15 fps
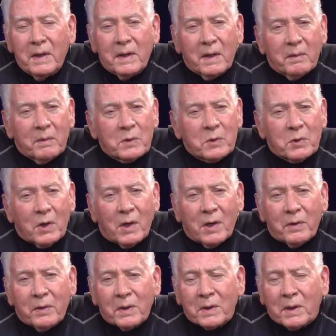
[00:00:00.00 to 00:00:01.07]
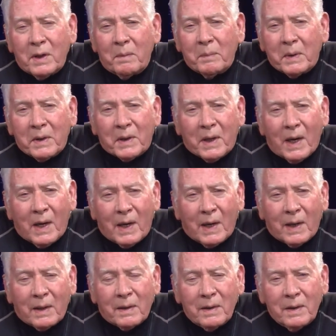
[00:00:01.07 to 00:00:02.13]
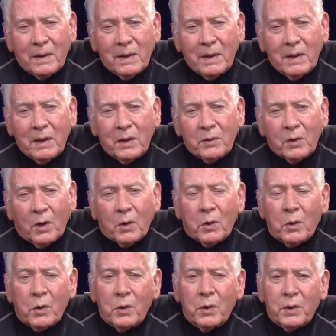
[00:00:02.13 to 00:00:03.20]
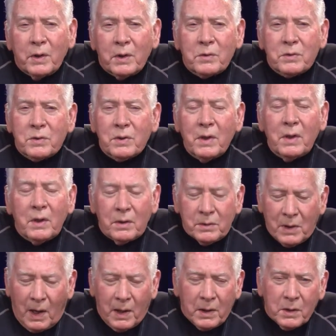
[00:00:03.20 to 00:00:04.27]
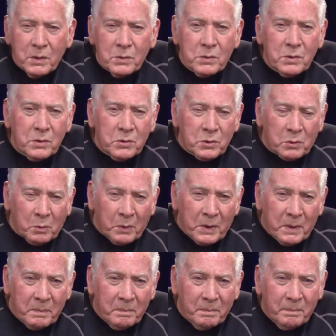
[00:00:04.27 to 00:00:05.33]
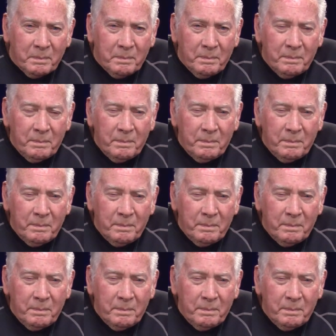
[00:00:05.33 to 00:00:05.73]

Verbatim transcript: he never saw the coming car, nor heard its tires scream.